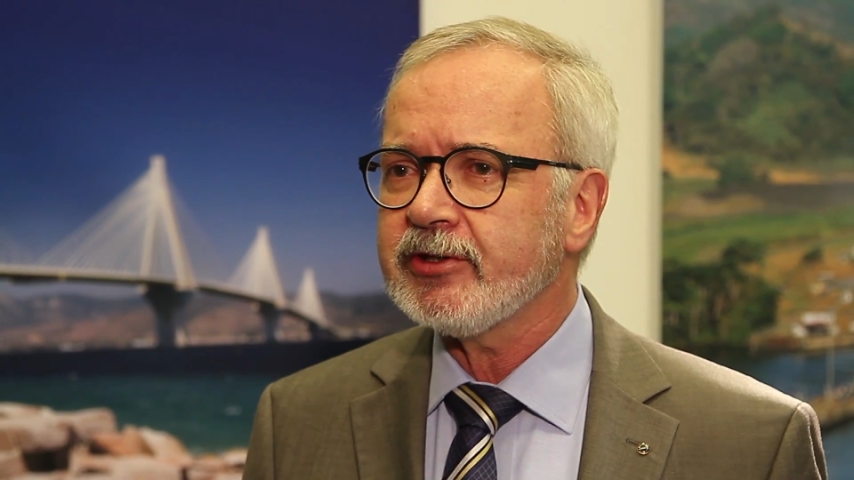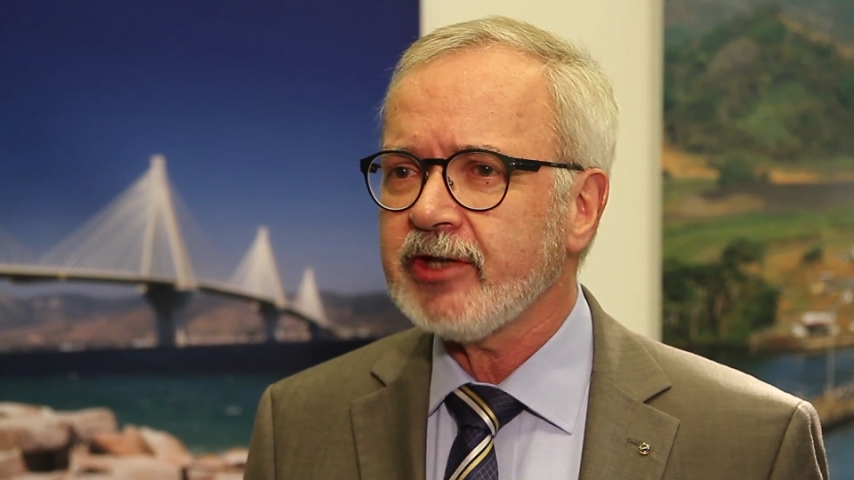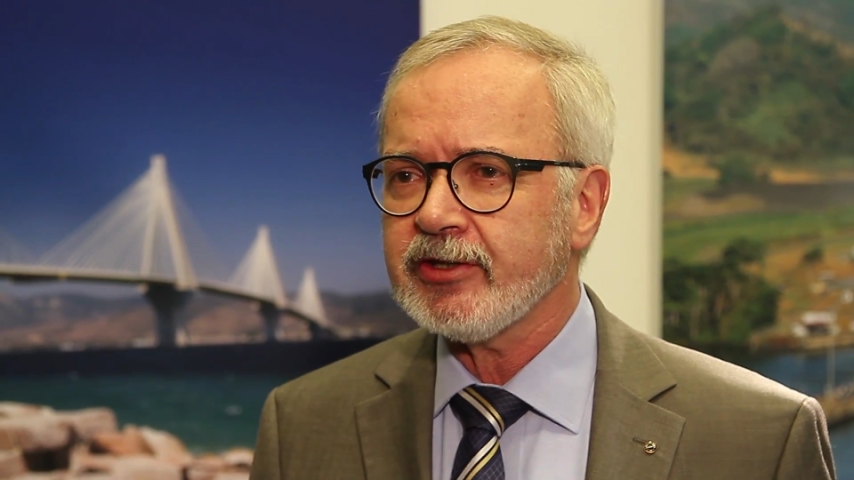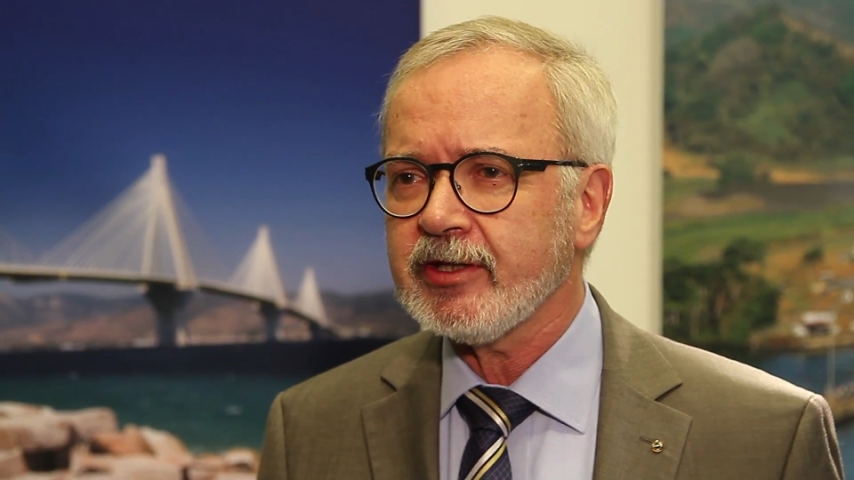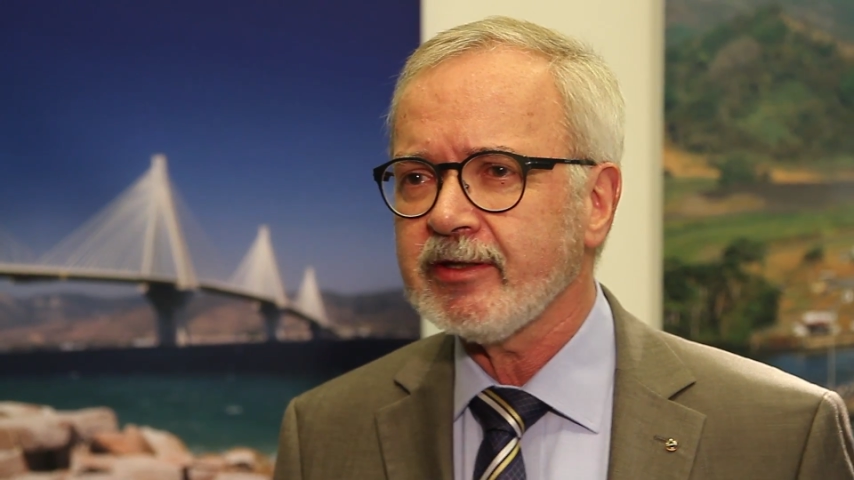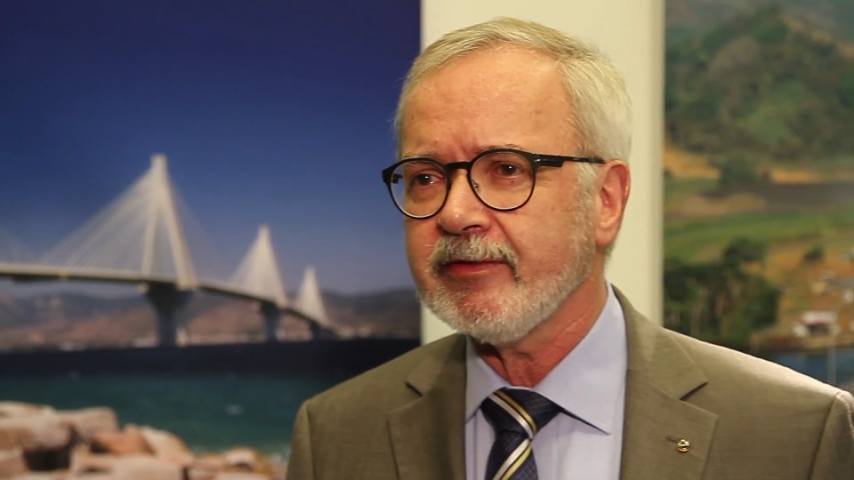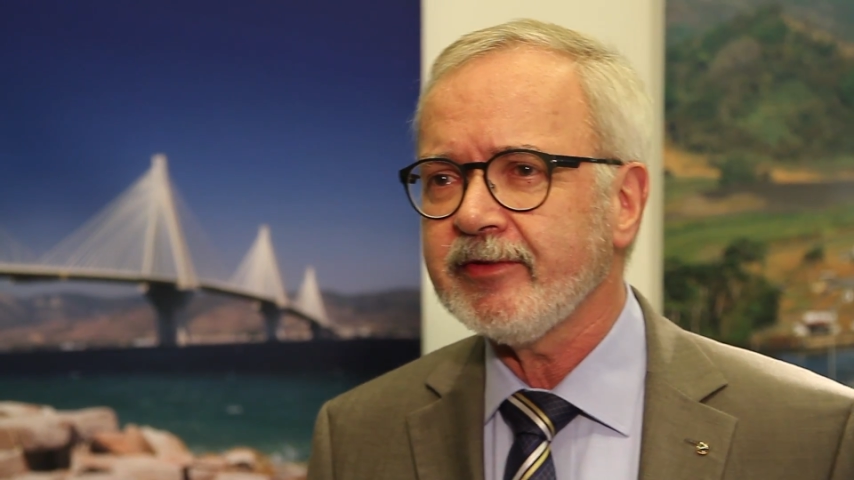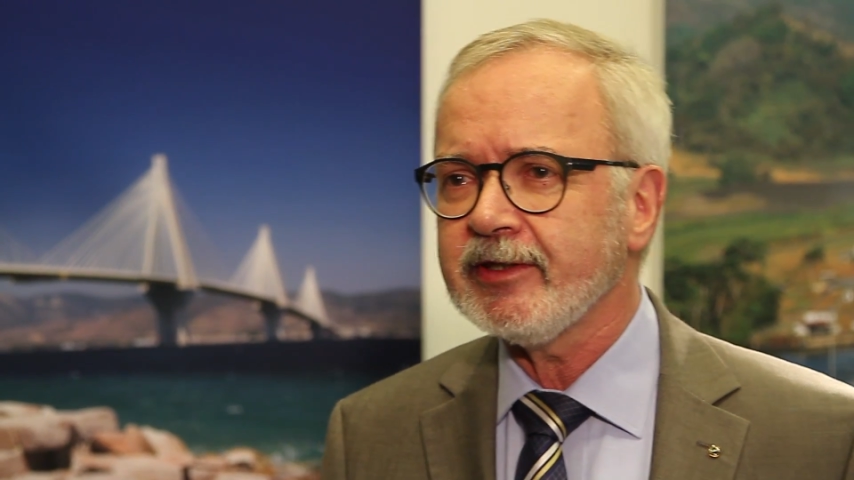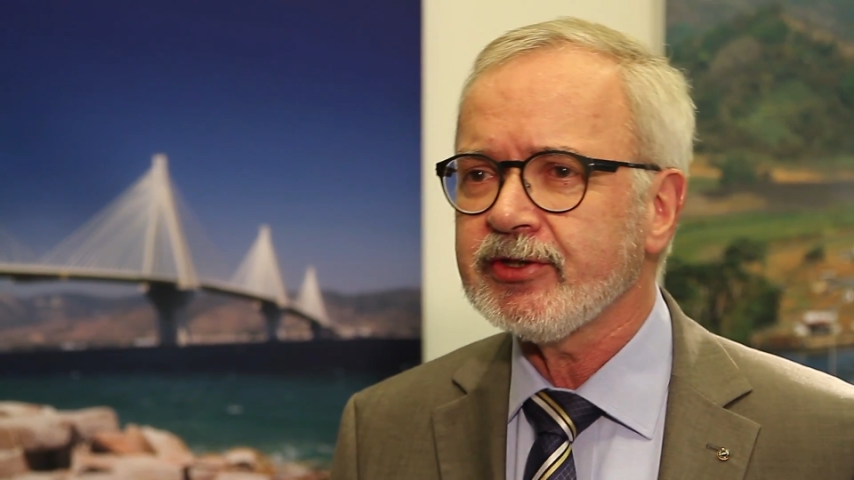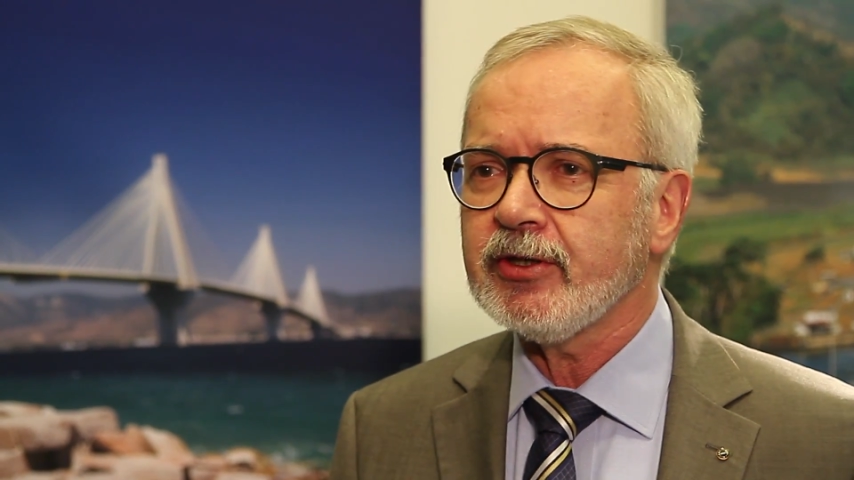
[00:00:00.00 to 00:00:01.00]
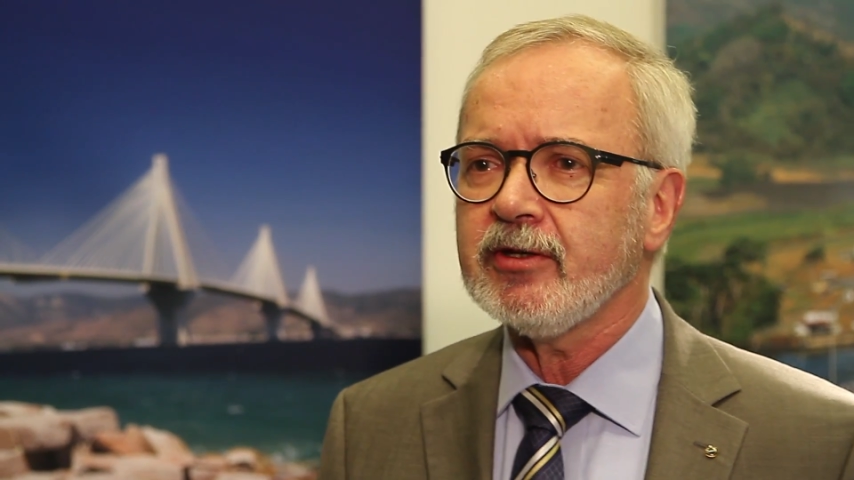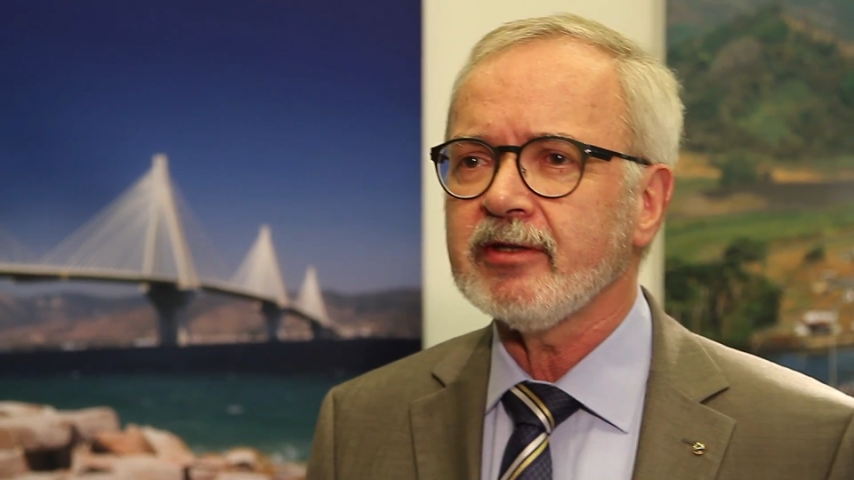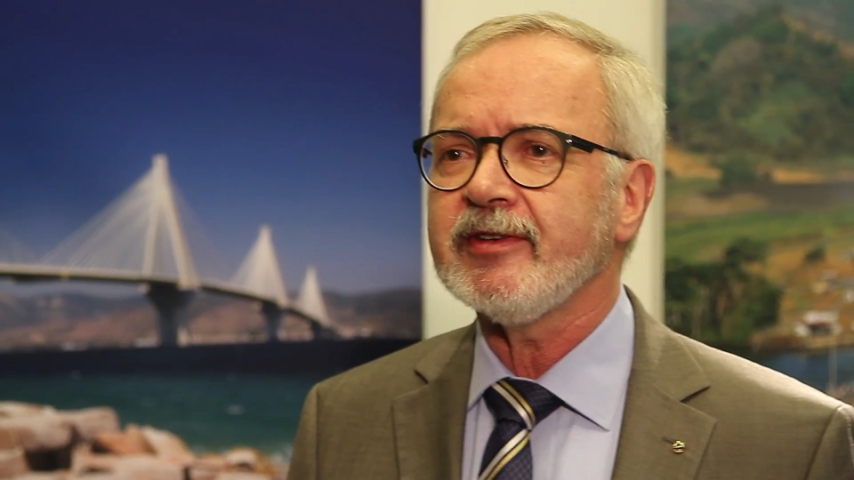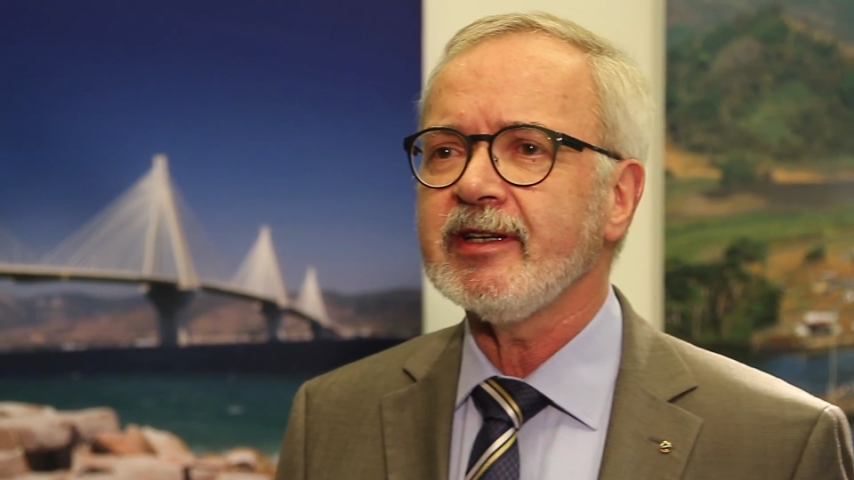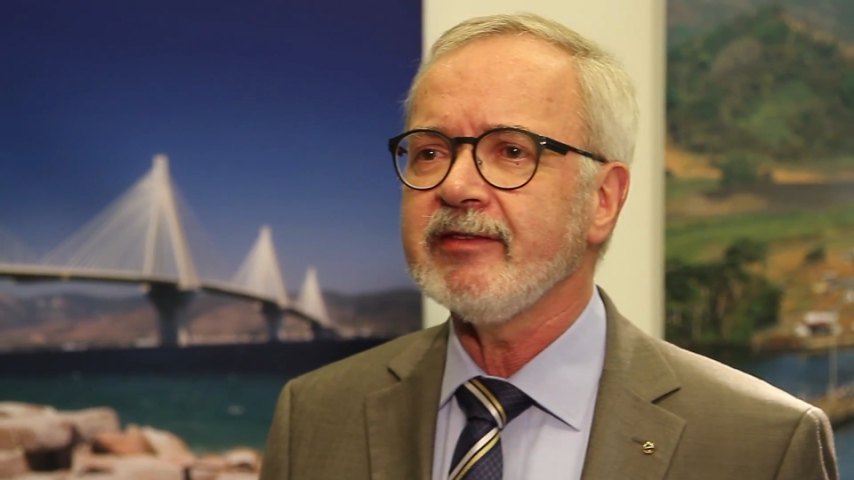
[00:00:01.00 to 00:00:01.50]
structures of this
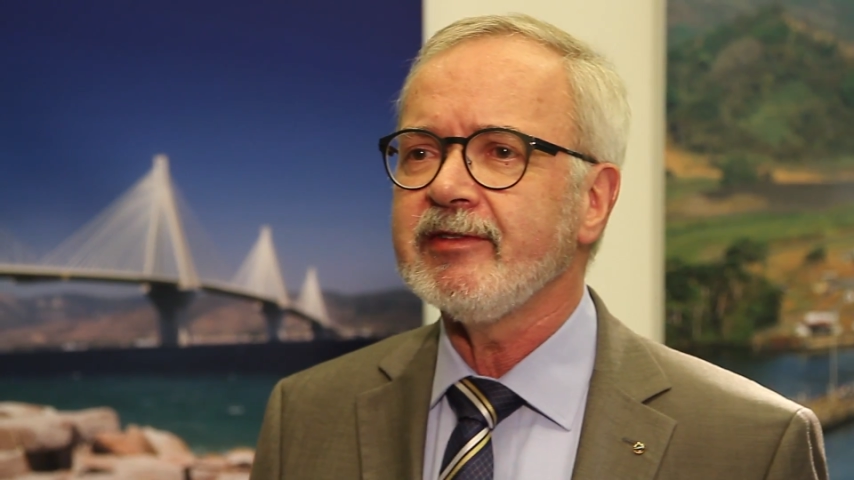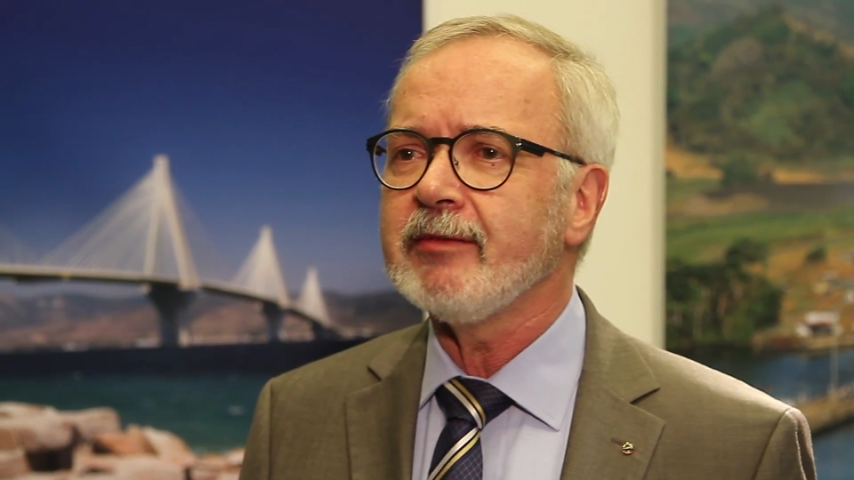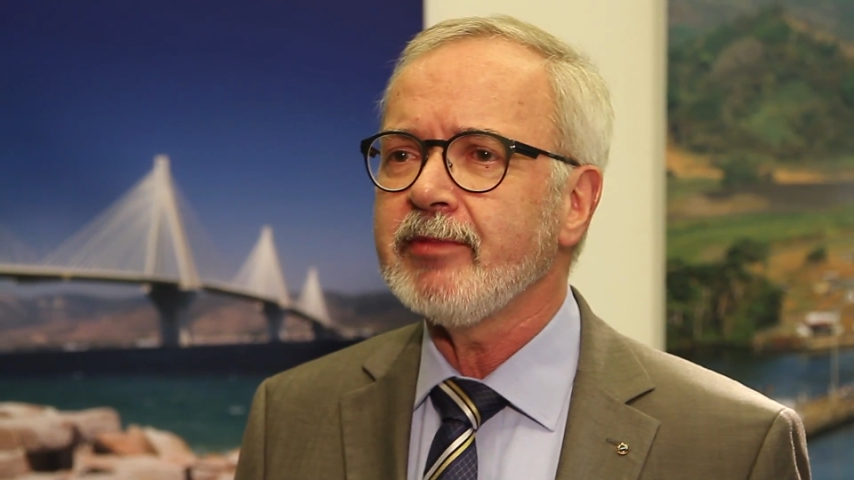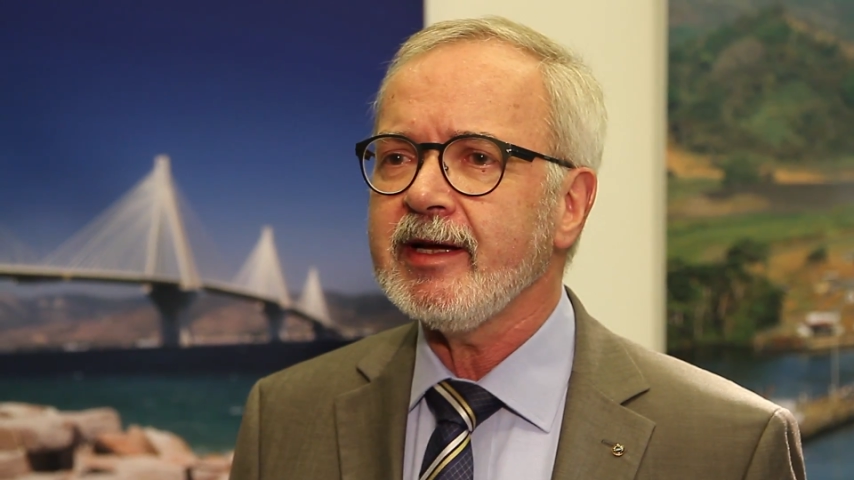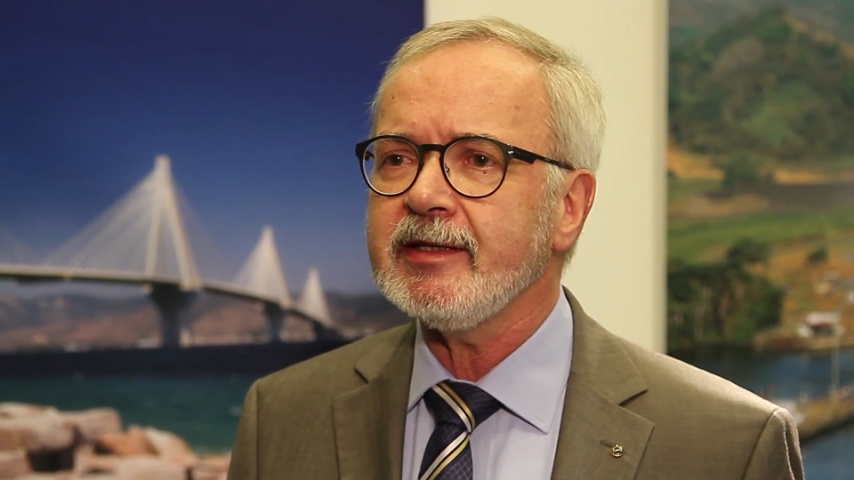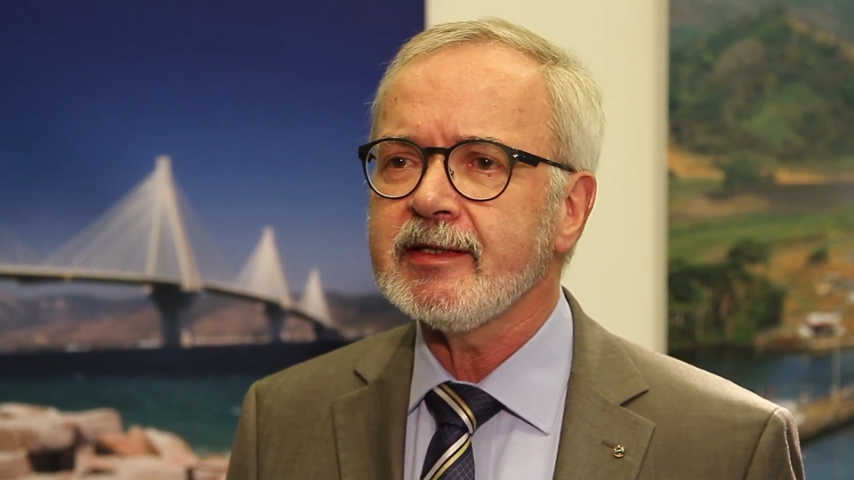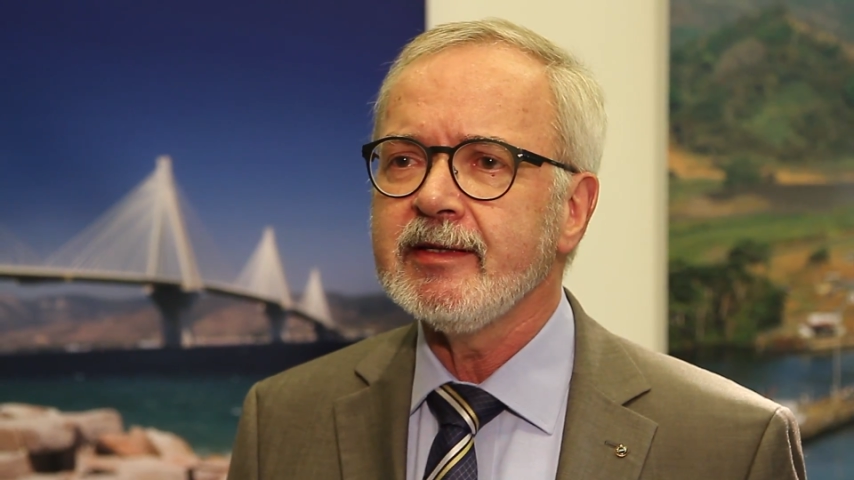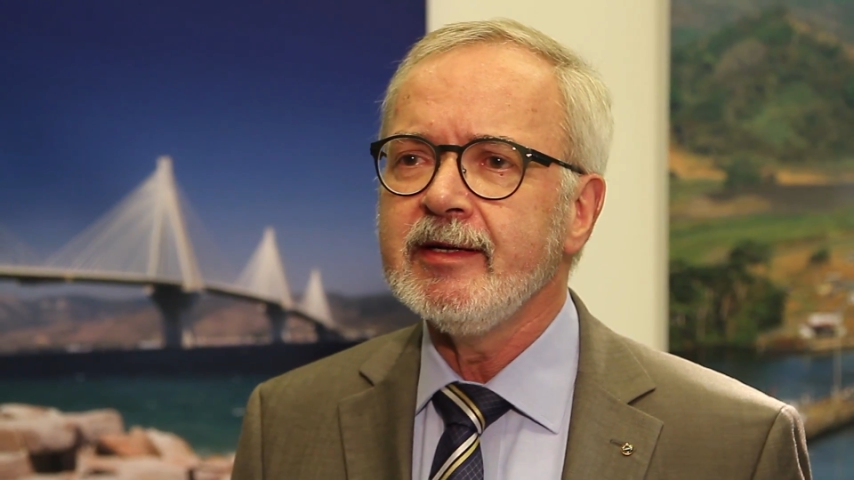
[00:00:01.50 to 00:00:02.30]
so-called fund even in place,